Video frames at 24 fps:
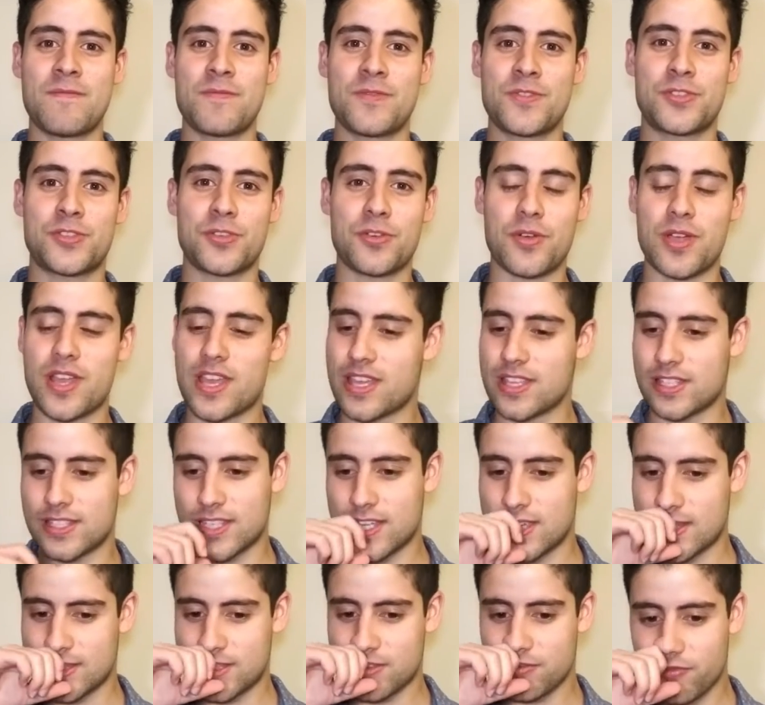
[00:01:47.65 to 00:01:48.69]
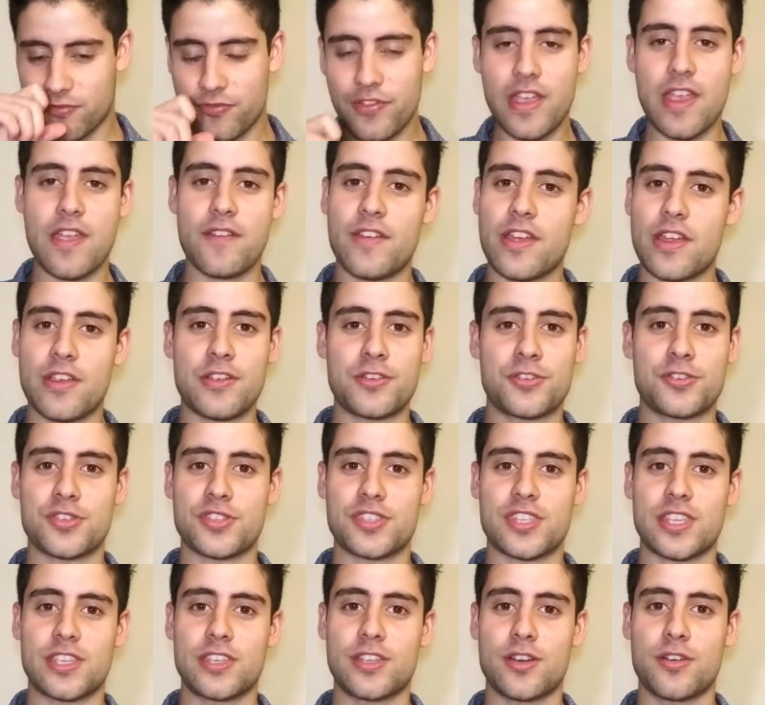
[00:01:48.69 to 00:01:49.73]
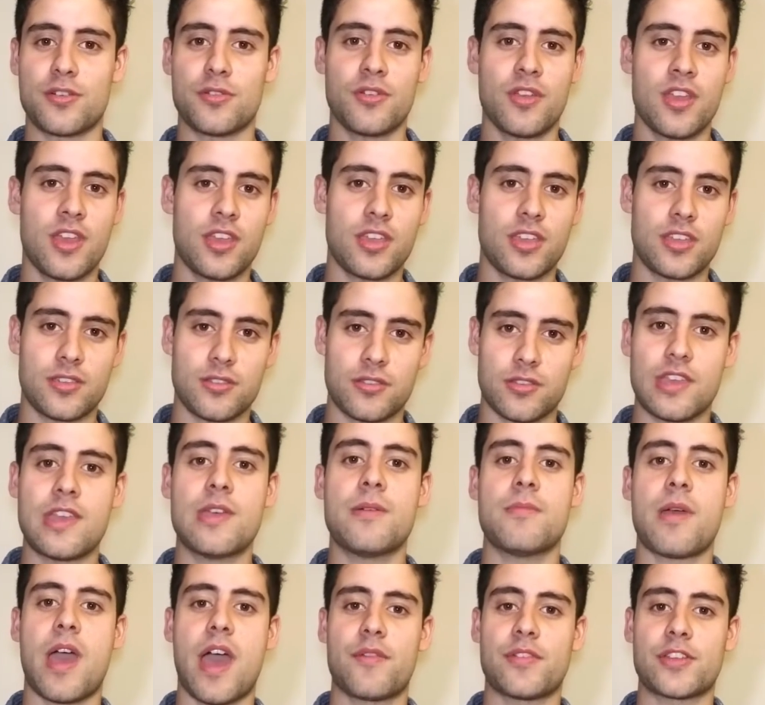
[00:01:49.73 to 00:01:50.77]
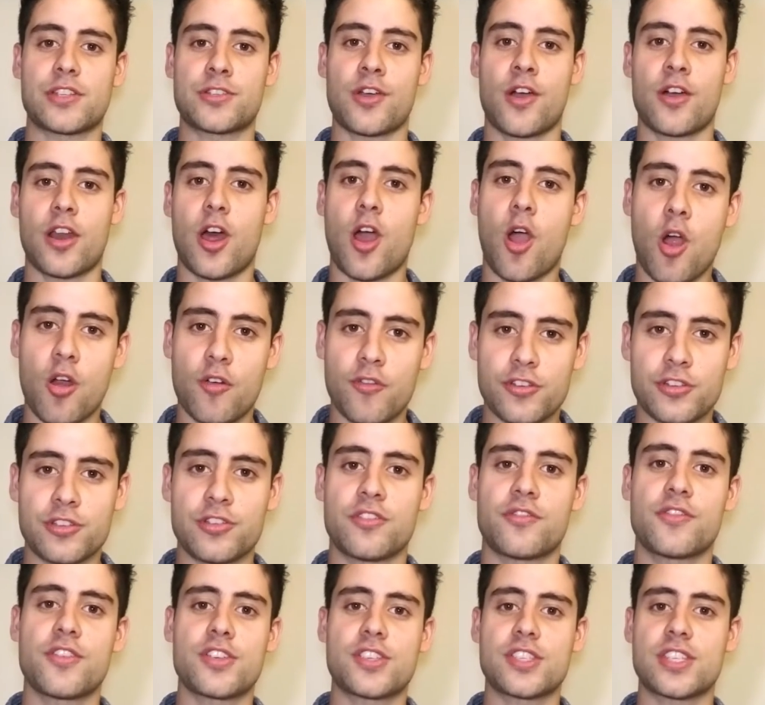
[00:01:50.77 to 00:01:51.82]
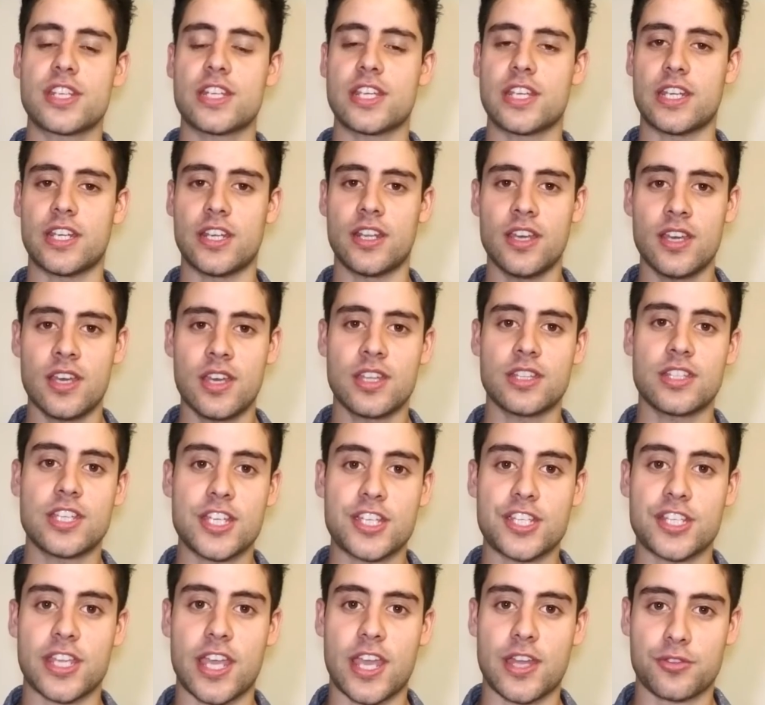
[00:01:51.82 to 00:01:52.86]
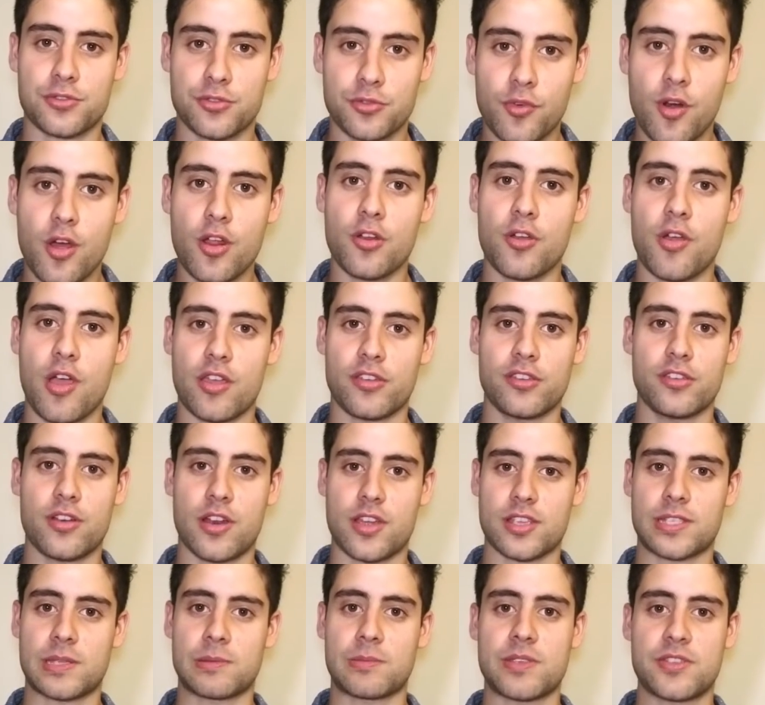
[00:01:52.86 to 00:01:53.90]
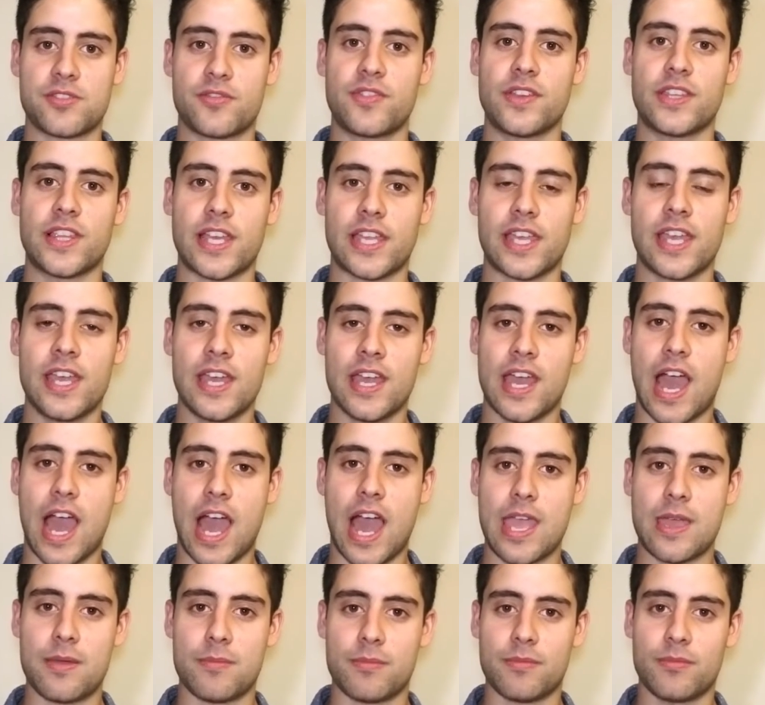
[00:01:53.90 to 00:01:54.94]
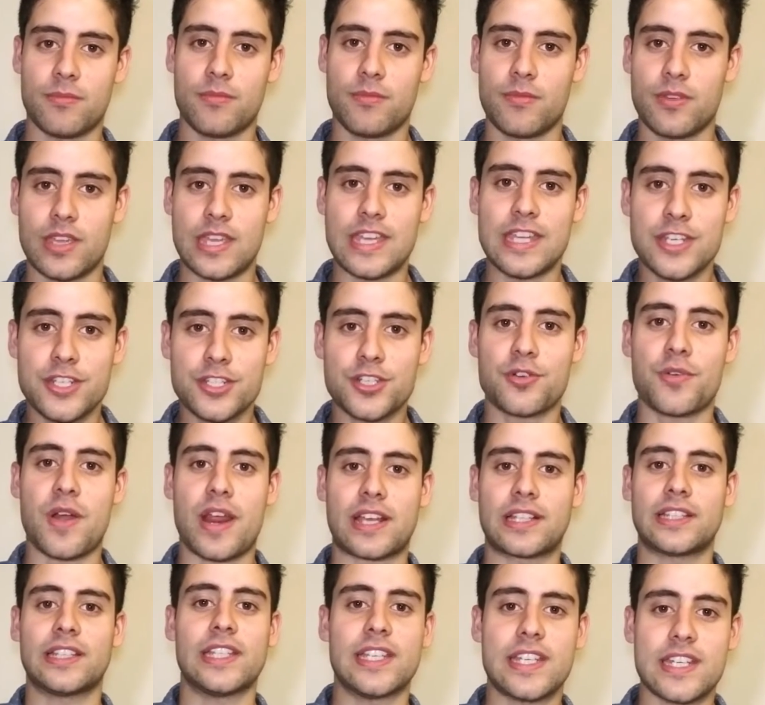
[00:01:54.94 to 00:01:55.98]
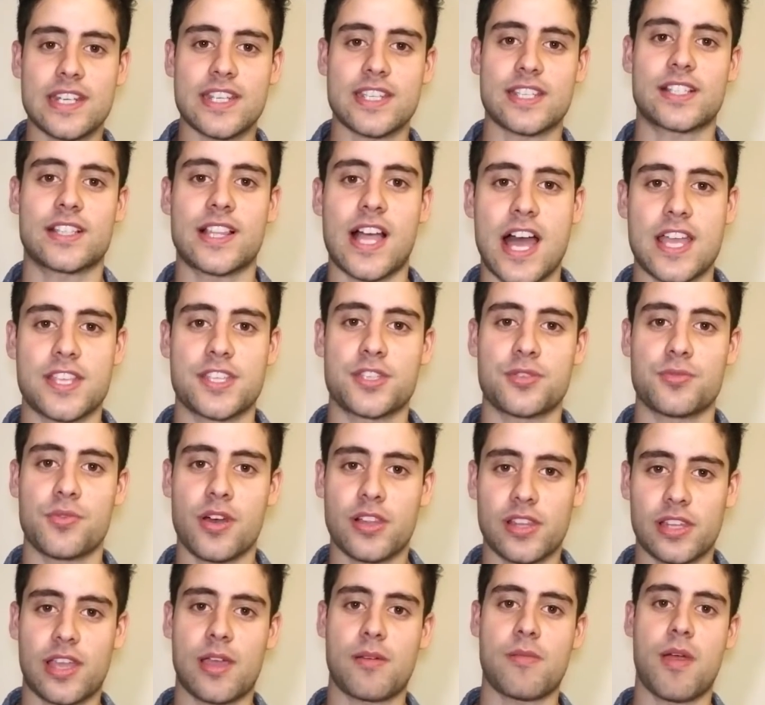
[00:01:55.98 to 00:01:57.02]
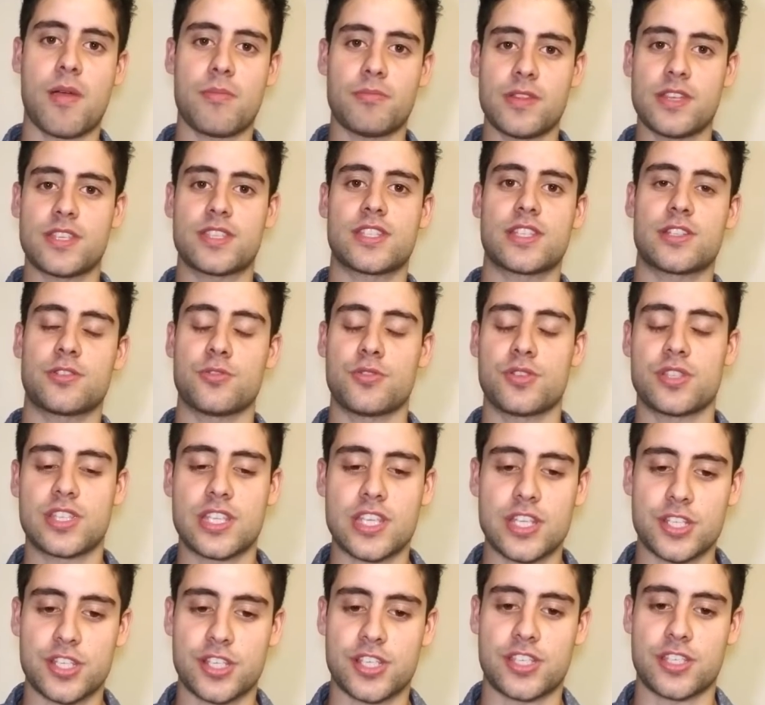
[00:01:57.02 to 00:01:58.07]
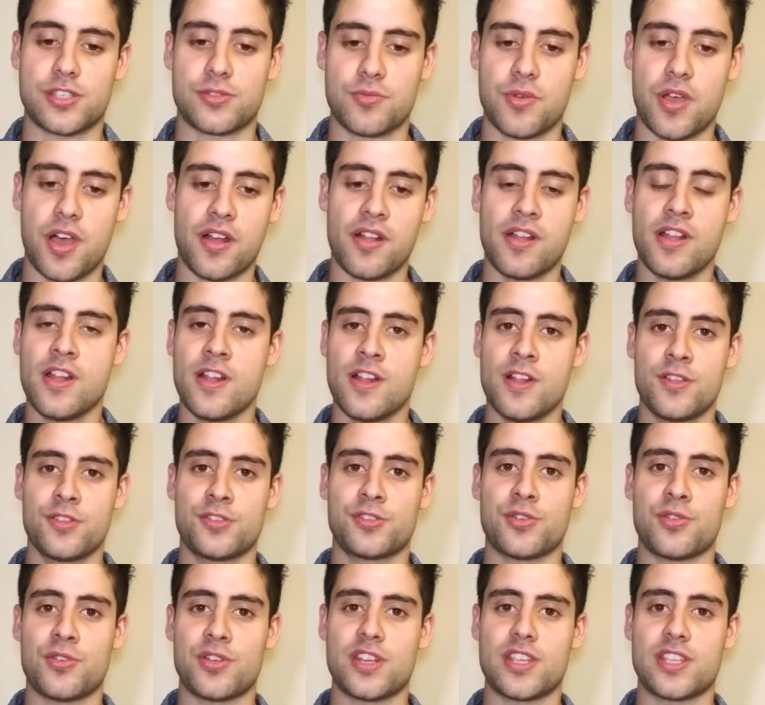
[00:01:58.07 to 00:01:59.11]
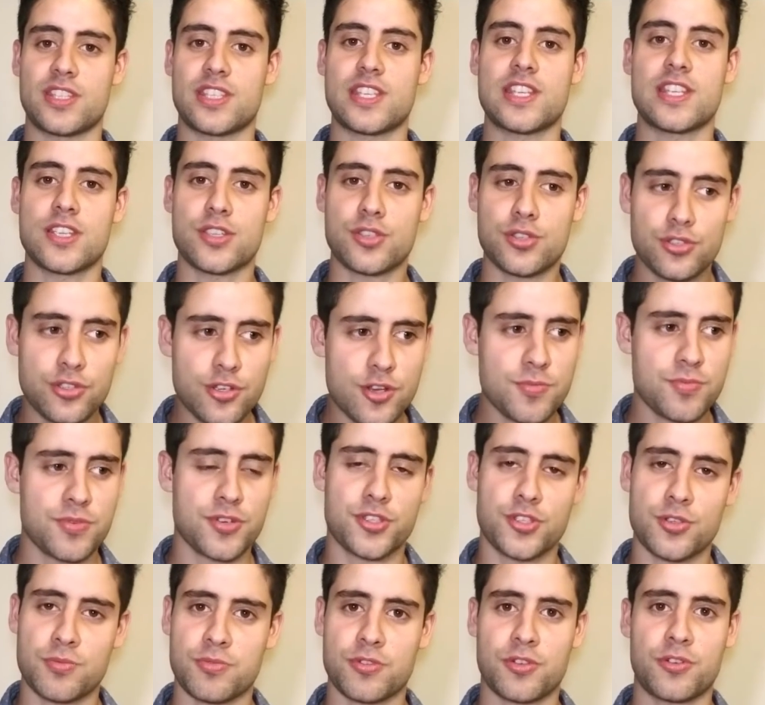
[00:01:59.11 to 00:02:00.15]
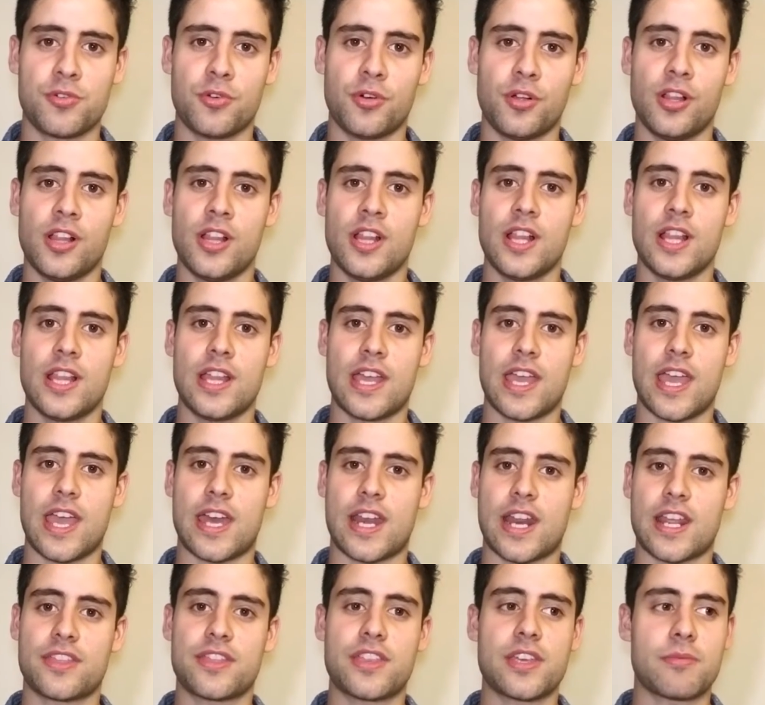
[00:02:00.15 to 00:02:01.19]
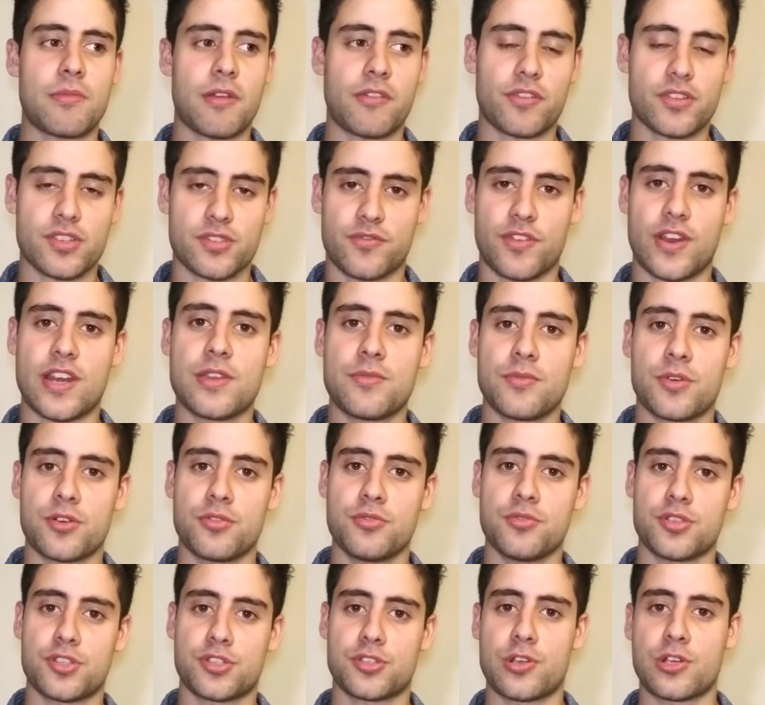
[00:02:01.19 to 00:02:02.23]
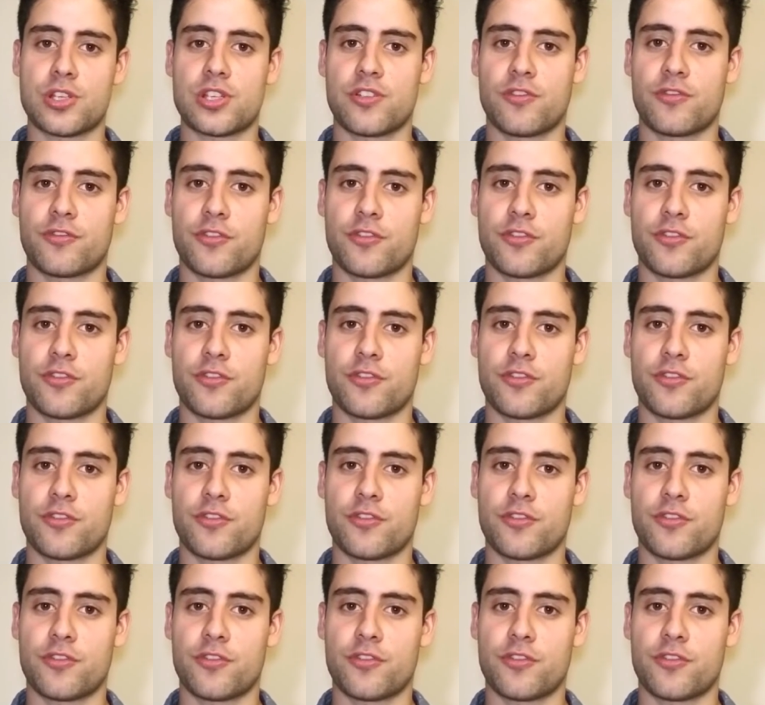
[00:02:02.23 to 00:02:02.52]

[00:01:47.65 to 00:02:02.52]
So it's, it's very, very interesting, you know, he, him having taught at Harvard University and teaching at Toronto, you know, I sometimes feel like I am indirectly in his class as well. Like, I'm, I'm listening to his teachings as well. So it is, it is super, super cool. And I think, my friends, for anyone who is searching